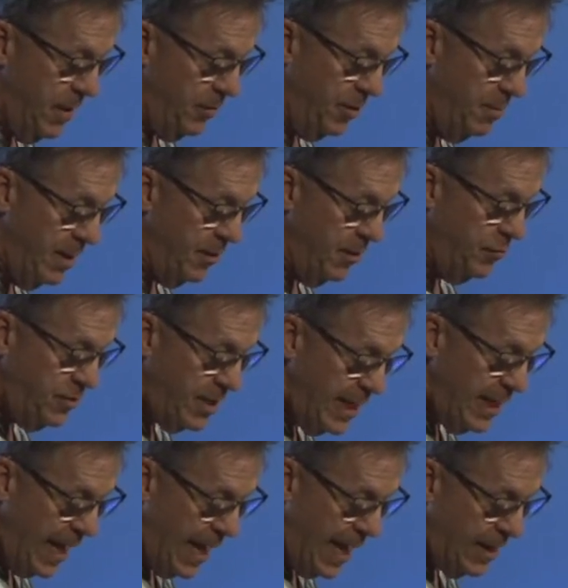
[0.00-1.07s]
The men of
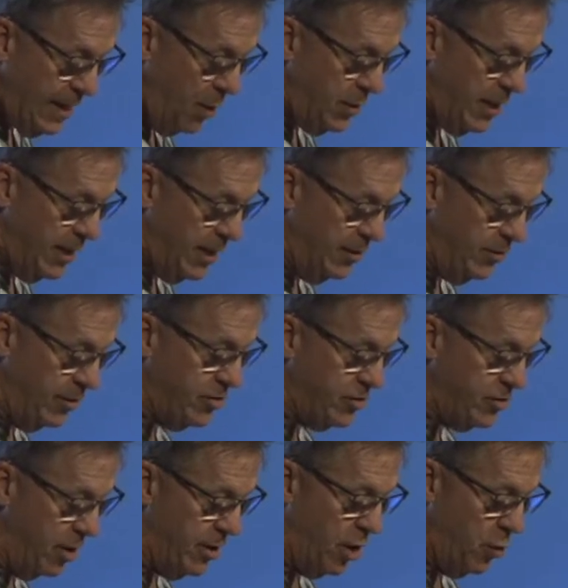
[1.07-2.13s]
Dedan, now we're getting into the
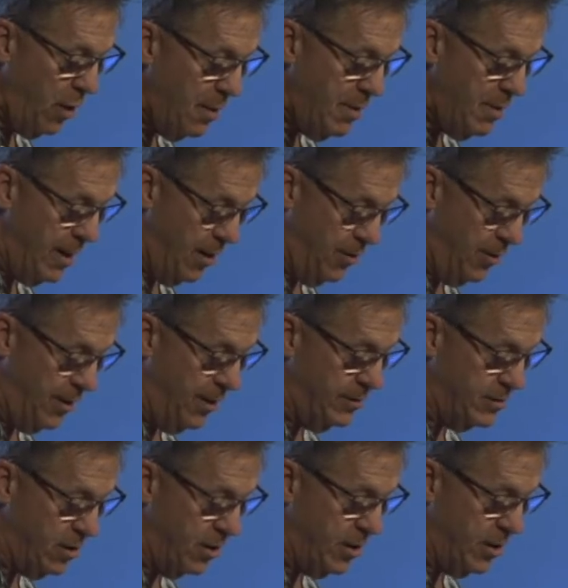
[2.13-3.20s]
Saudi Arabia
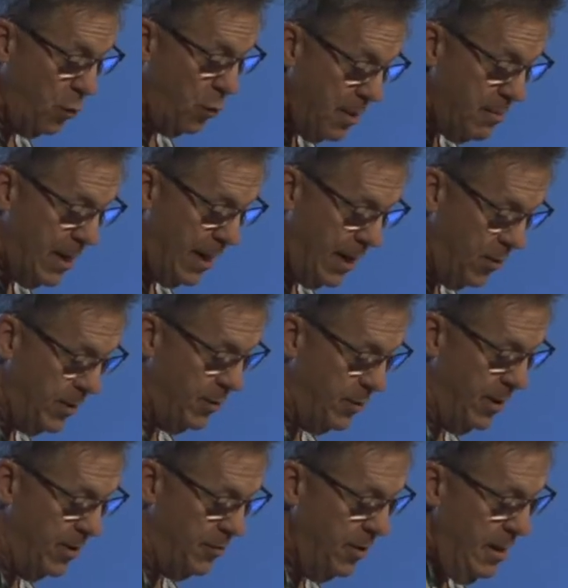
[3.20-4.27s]
area, Saudi Arabia area
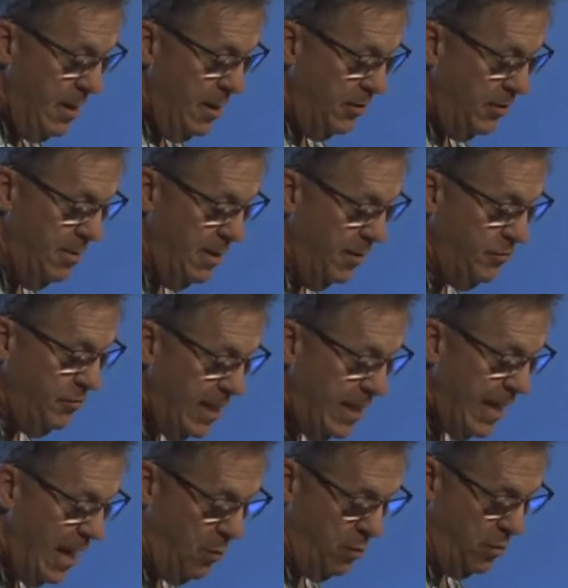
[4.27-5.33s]
rather. The men of
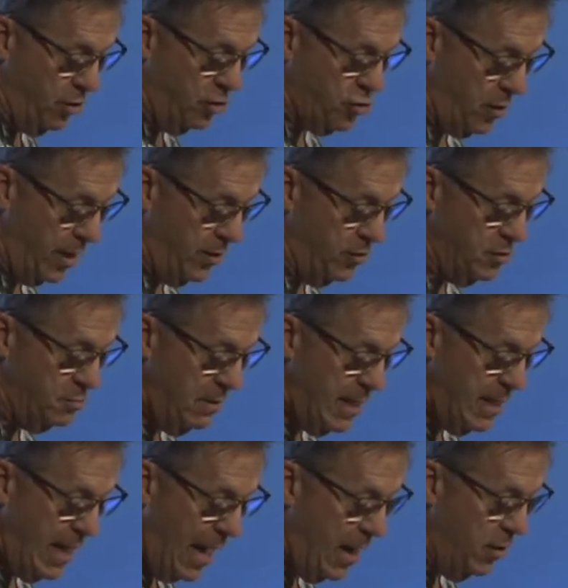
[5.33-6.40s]
Dedan were your traders.
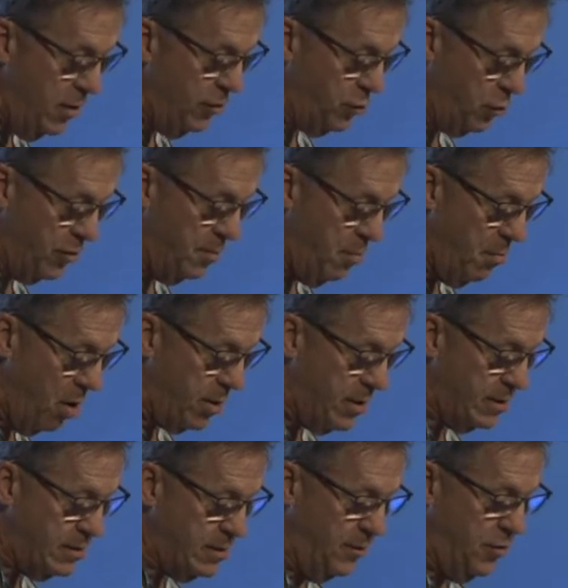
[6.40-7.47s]
Many isles were the
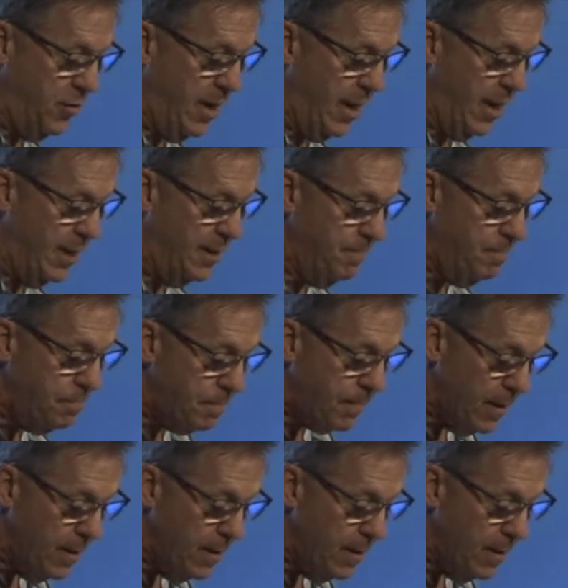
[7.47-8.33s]
markets of your hand